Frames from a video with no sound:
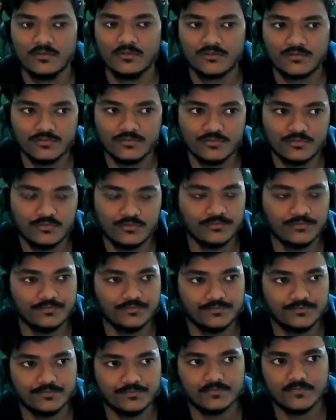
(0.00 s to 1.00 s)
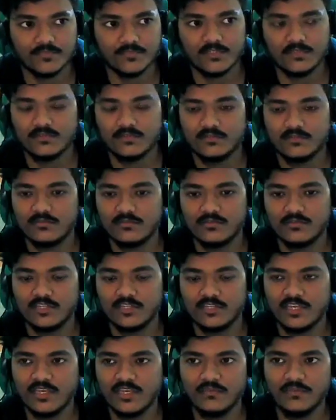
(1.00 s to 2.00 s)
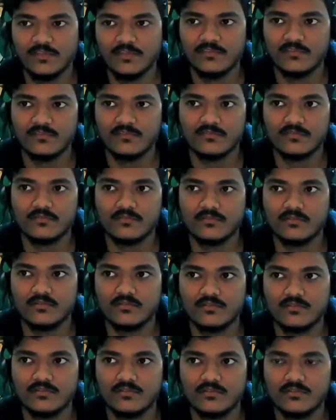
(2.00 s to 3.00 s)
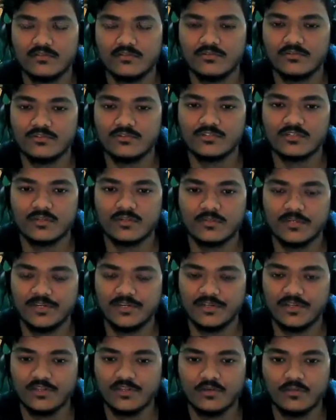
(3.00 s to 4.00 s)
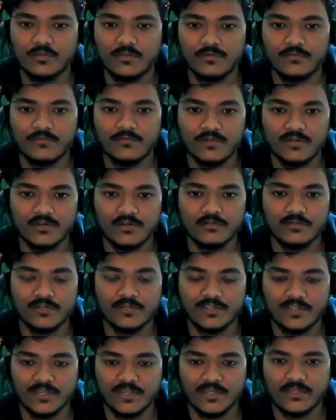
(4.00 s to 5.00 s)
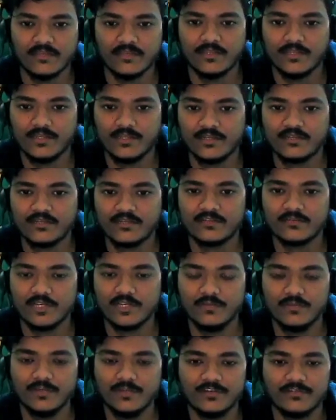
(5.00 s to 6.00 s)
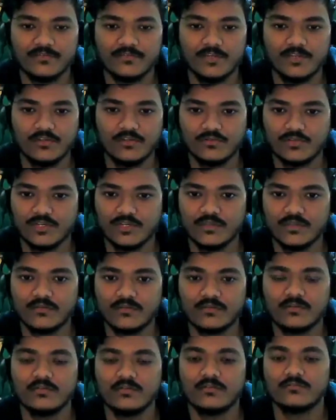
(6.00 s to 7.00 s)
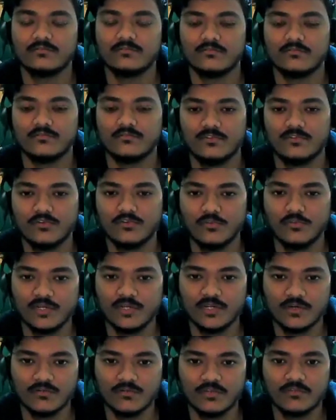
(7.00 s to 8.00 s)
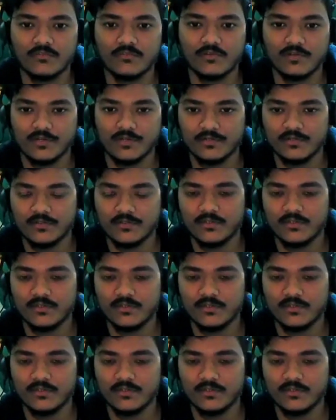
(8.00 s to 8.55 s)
So the game is not completely open world, but yeah, there are some elements where you can roam around the world.